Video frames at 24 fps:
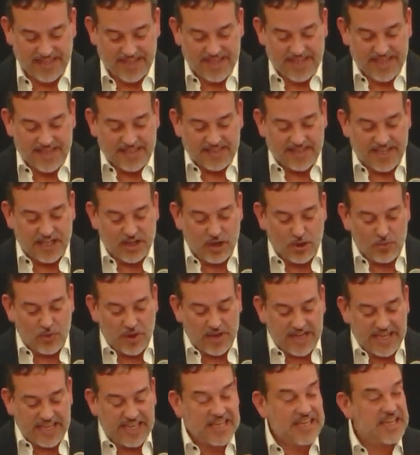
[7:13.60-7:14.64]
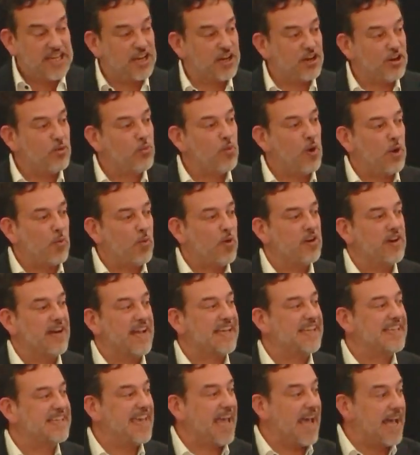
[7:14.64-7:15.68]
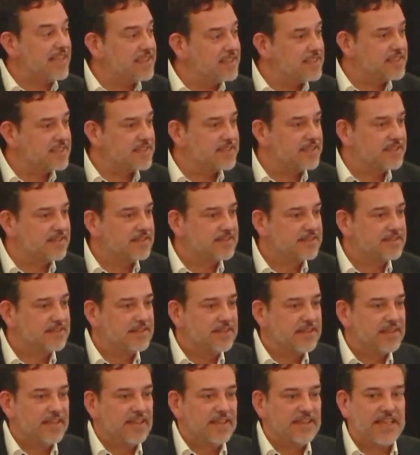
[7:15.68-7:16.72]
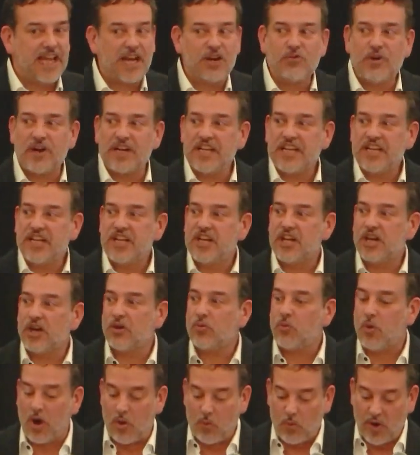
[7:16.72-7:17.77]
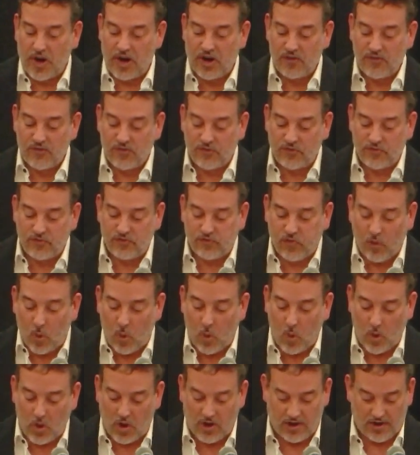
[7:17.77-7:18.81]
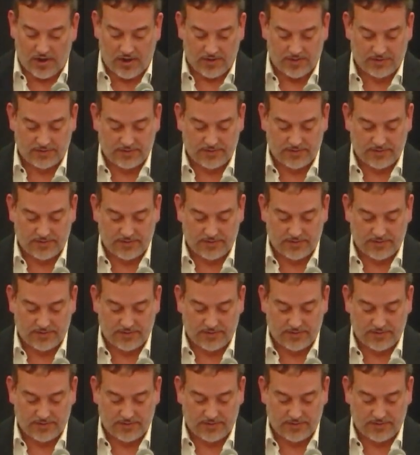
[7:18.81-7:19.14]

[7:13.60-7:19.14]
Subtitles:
They don't want to hear what we're against. They want to hear what we're for.